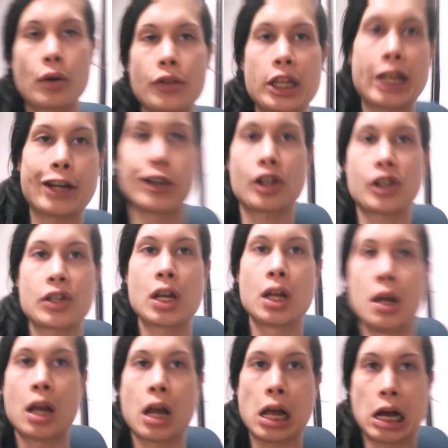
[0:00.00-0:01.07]
the years.
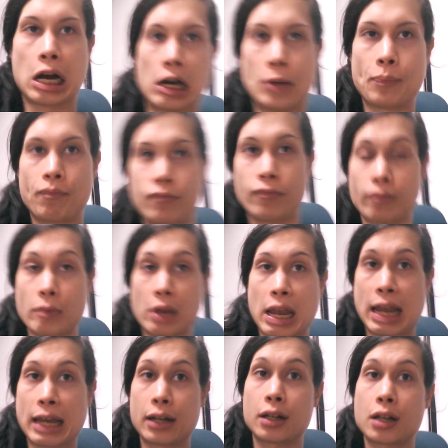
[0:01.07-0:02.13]

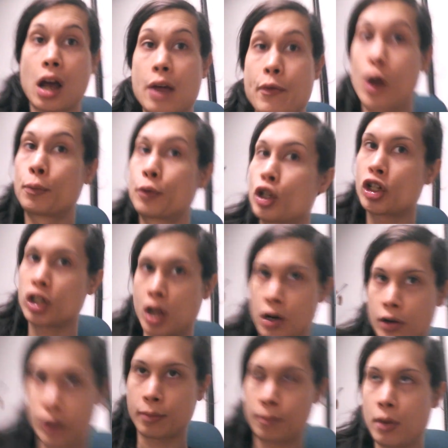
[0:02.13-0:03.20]
And I've helped her slaughter
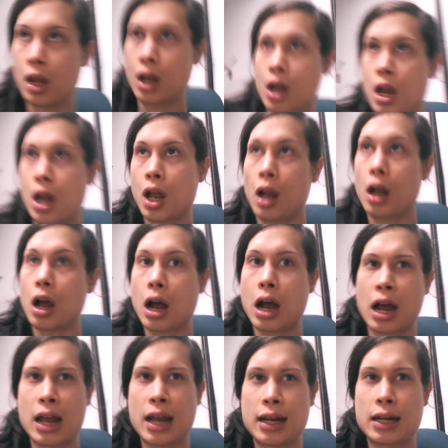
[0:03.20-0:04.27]
them.
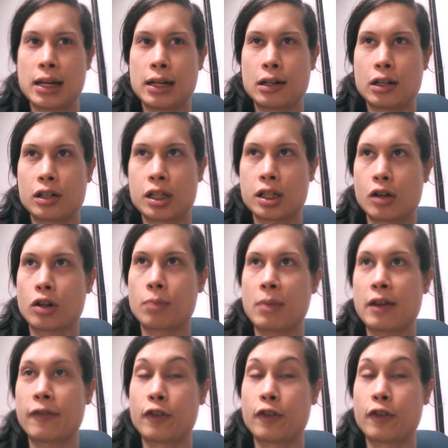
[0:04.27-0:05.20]
I slaughtered my